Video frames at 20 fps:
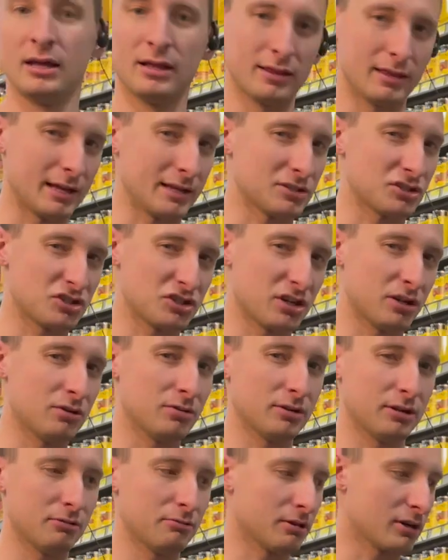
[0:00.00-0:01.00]
That's
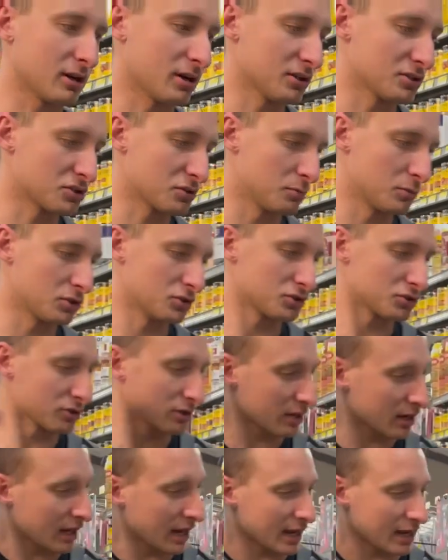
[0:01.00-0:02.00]
generally what customers are
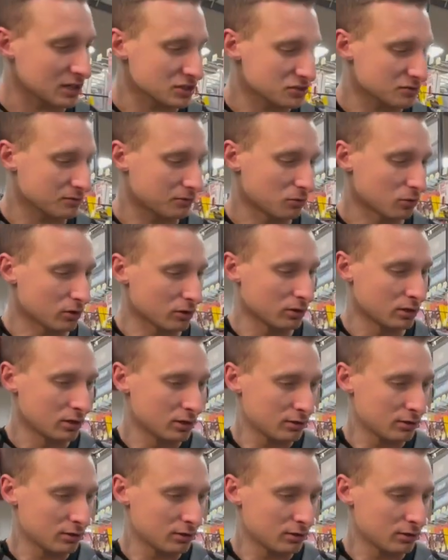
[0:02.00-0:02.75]
going to ask for.